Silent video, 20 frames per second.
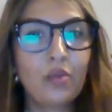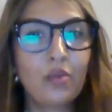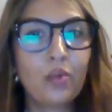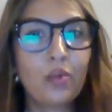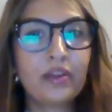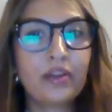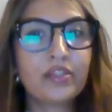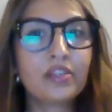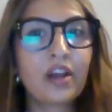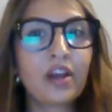
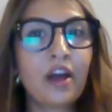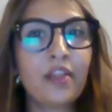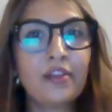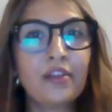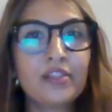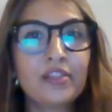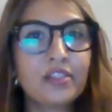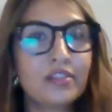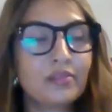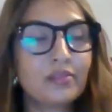whereas to
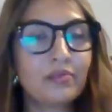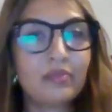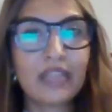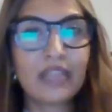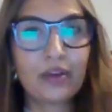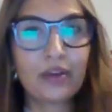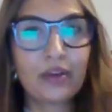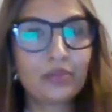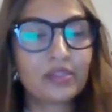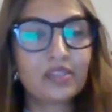others,
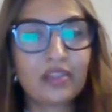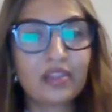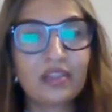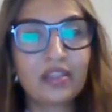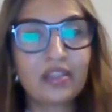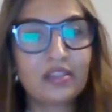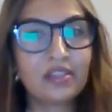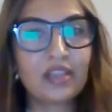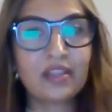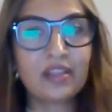they don't see
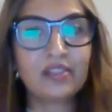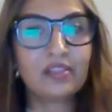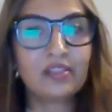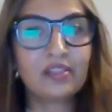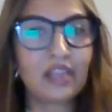these things.